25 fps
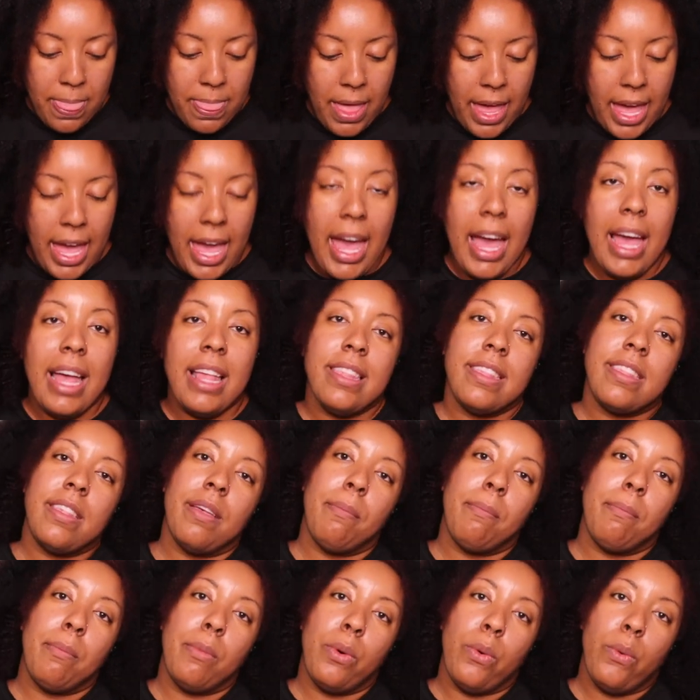They had
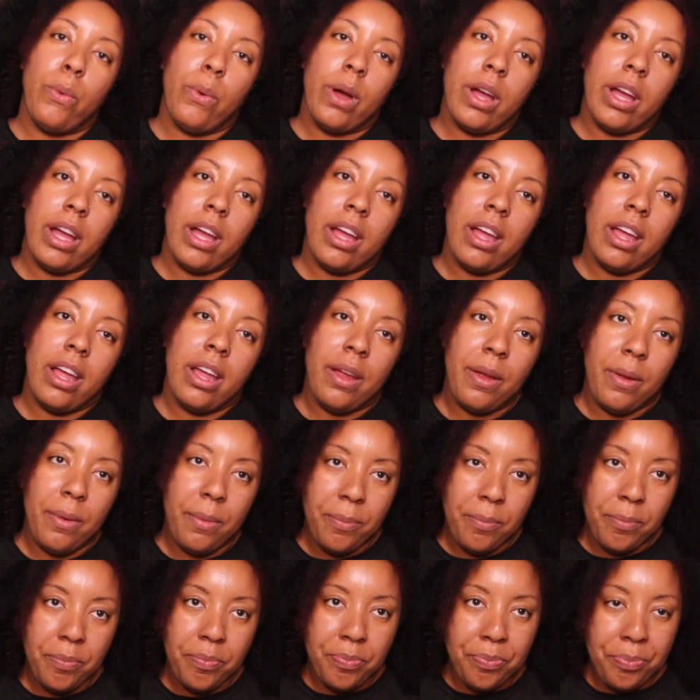some more
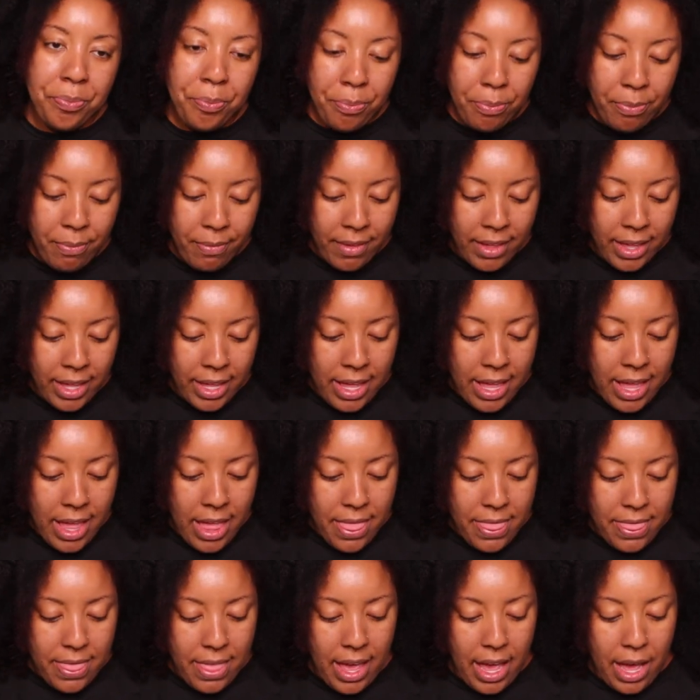
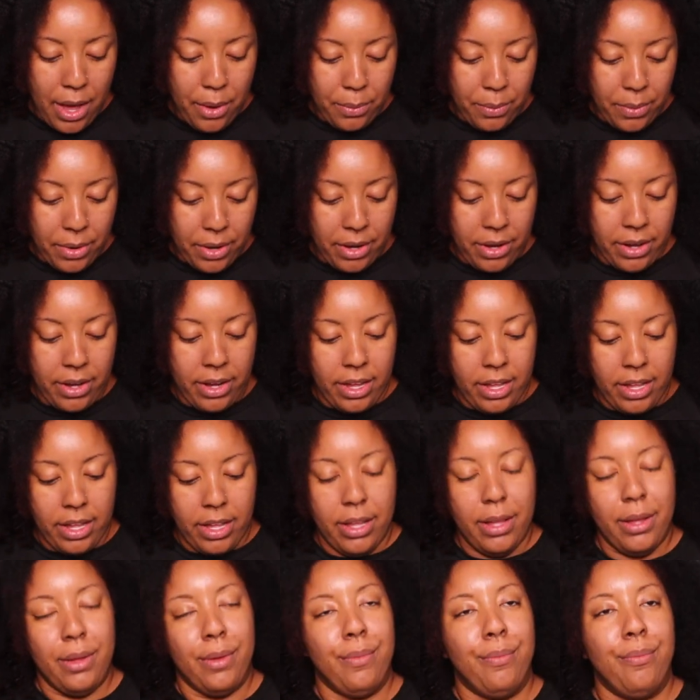that were
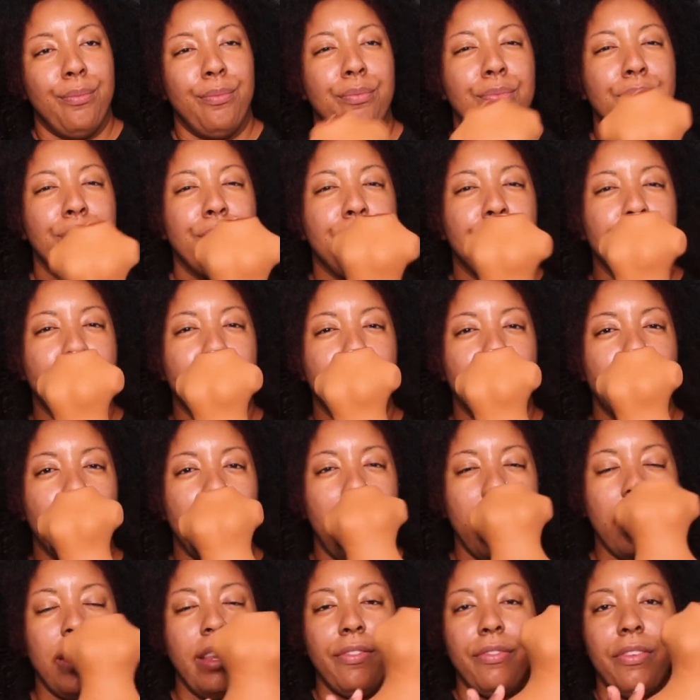um,
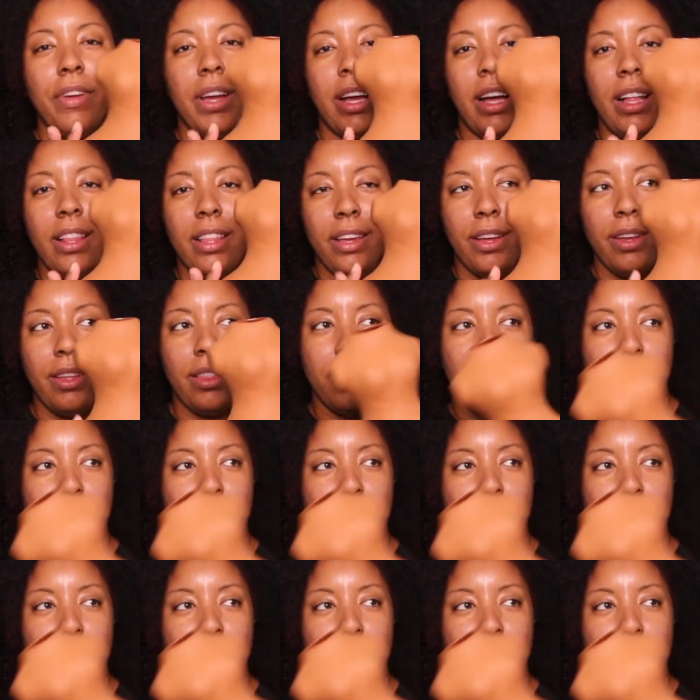a different color.